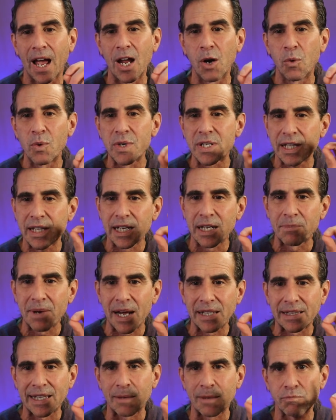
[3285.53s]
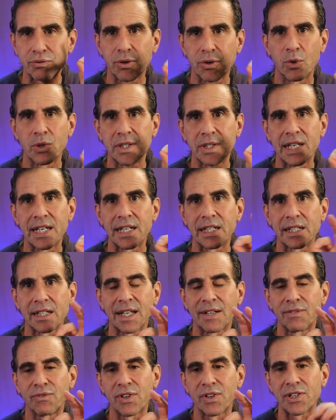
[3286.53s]
I always think about that protein
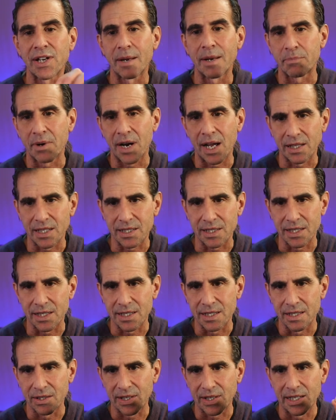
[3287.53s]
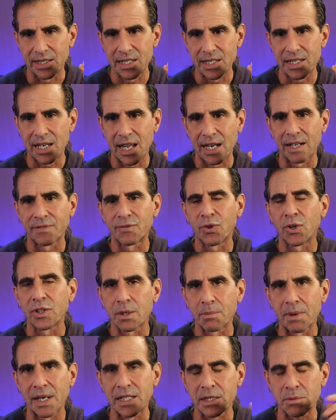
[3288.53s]
leverage hypothesis. Okay, and I
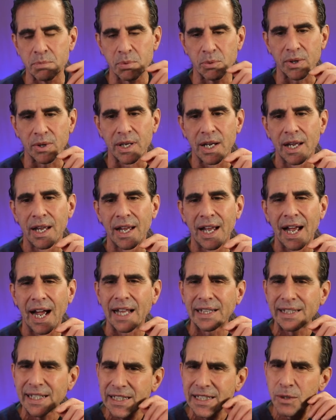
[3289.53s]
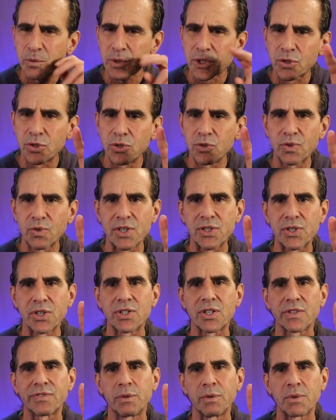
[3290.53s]
talked about this before. I think there were two
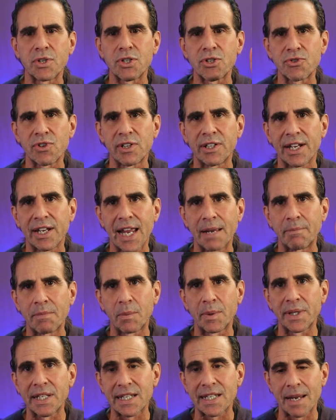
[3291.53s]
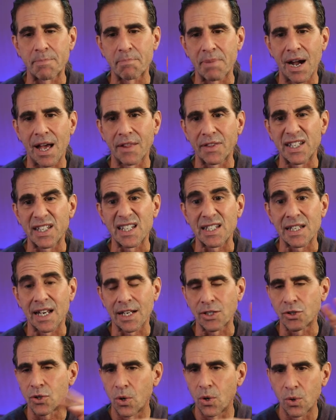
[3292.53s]
researchers from Australia came up with this hypothesis,
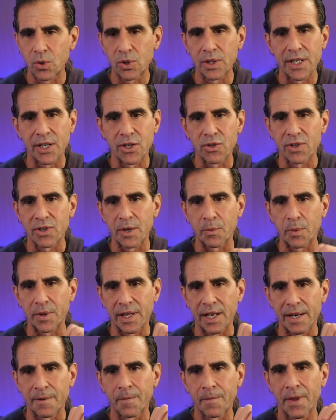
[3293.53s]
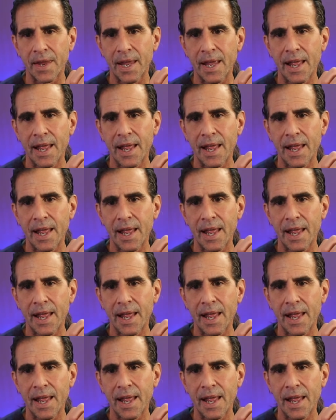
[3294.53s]
and I totally agree with it.